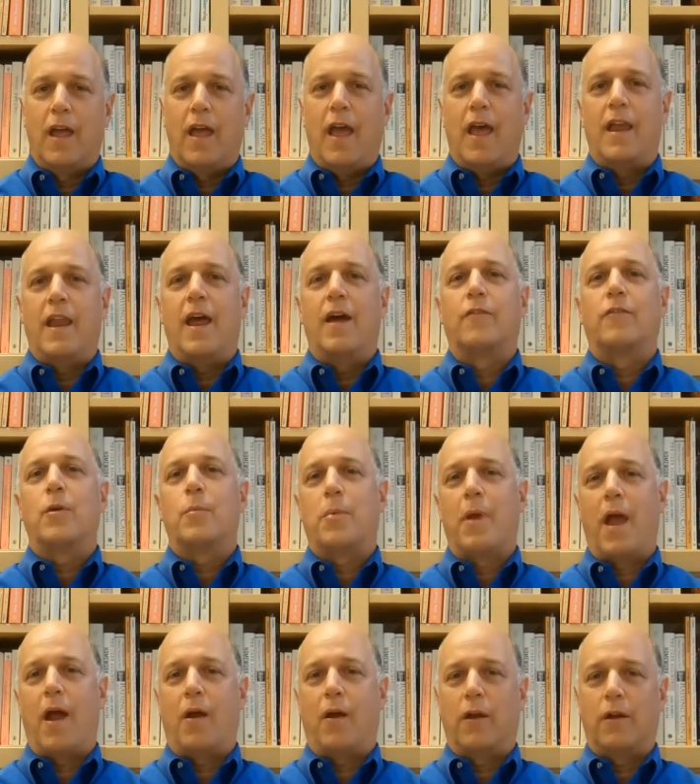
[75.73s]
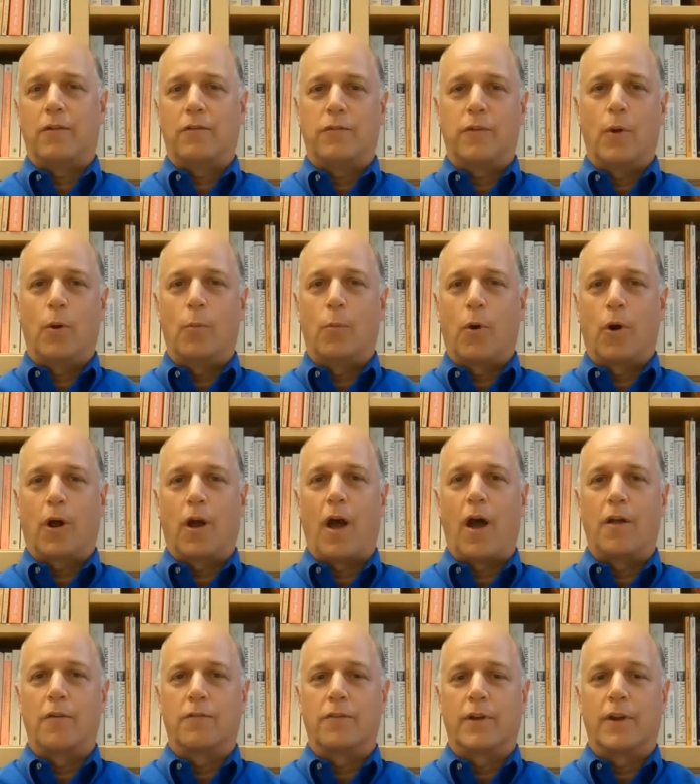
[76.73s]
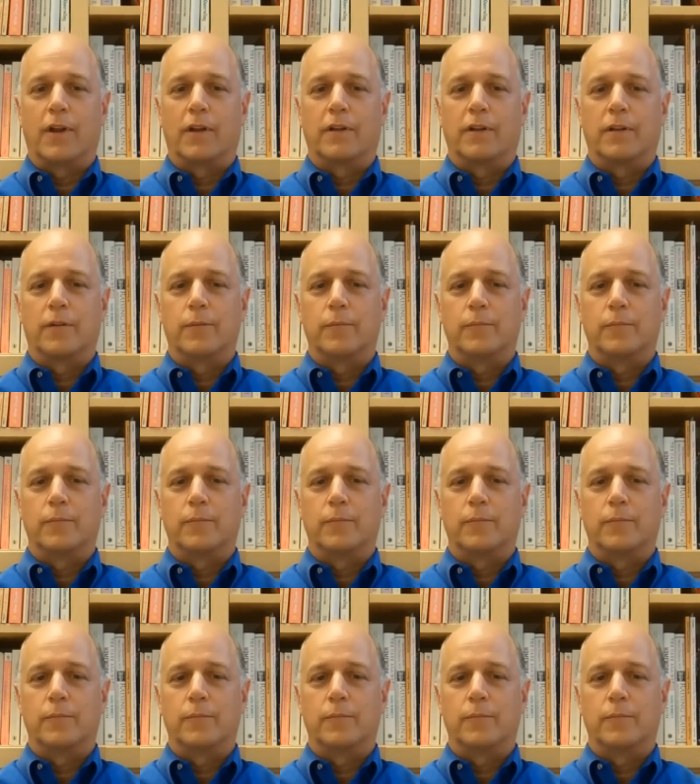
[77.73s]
and every parent feel more confident.